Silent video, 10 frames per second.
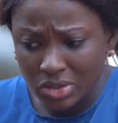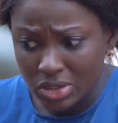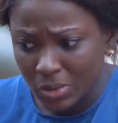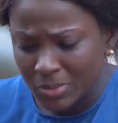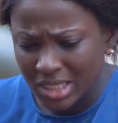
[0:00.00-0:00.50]
on
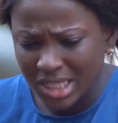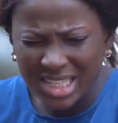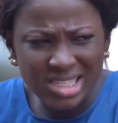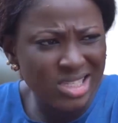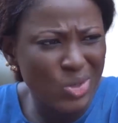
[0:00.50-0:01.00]
something,
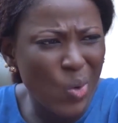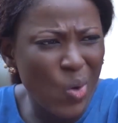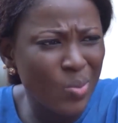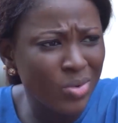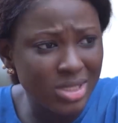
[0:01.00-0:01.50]
it is
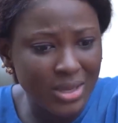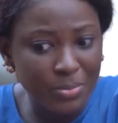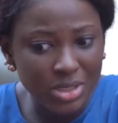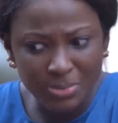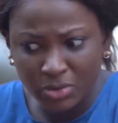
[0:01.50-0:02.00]
almost
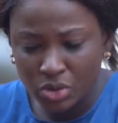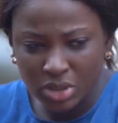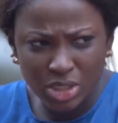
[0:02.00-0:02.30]
impossible to